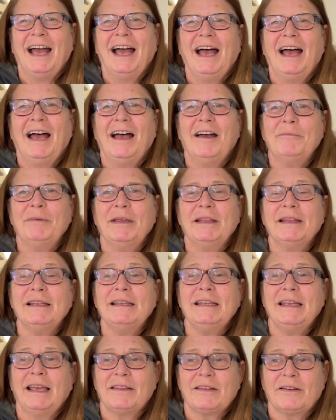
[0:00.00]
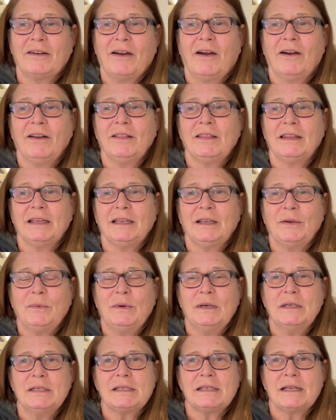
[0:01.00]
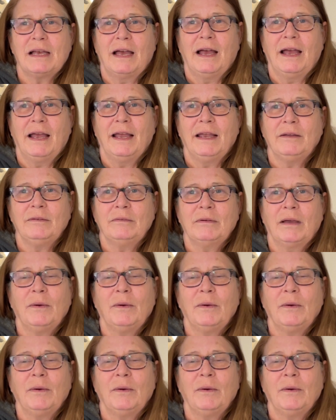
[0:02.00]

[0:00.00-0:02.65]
Um, and then the other hard thing was I,